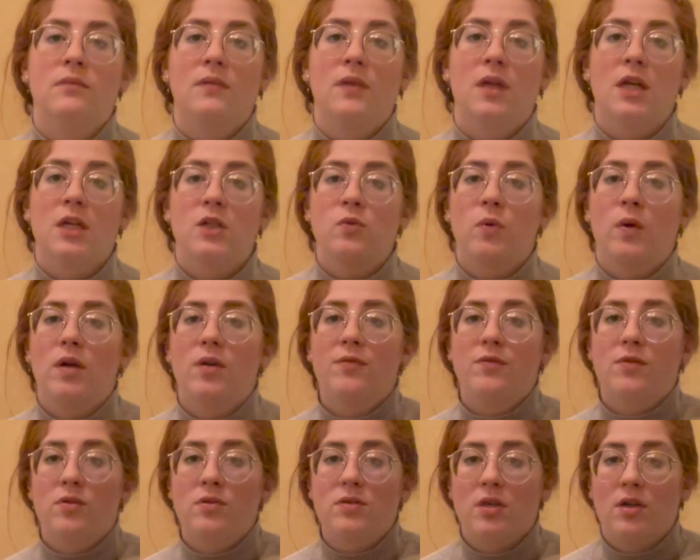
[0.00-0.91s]
It's one
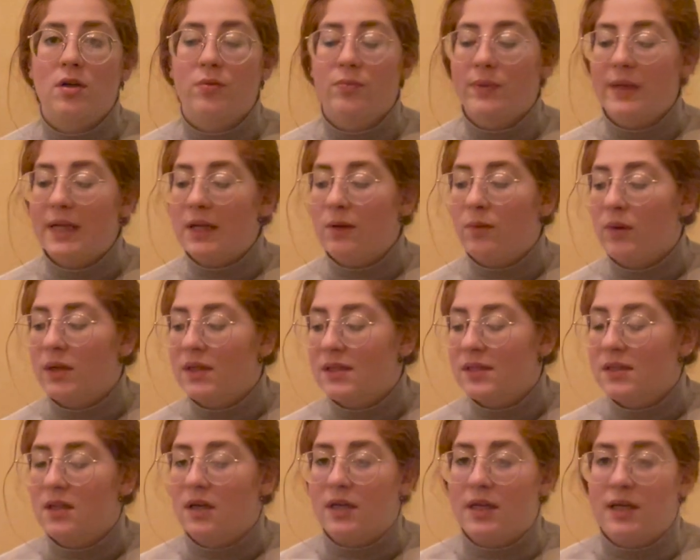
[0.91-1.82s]
of those that are really well
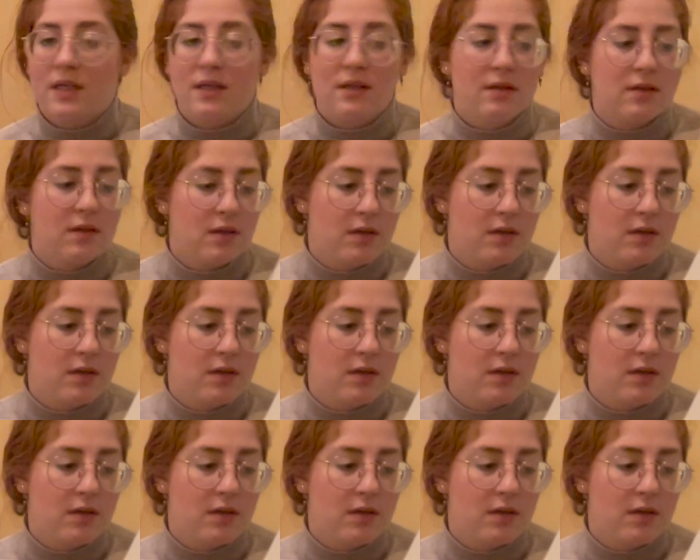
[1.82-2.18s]
stuck in.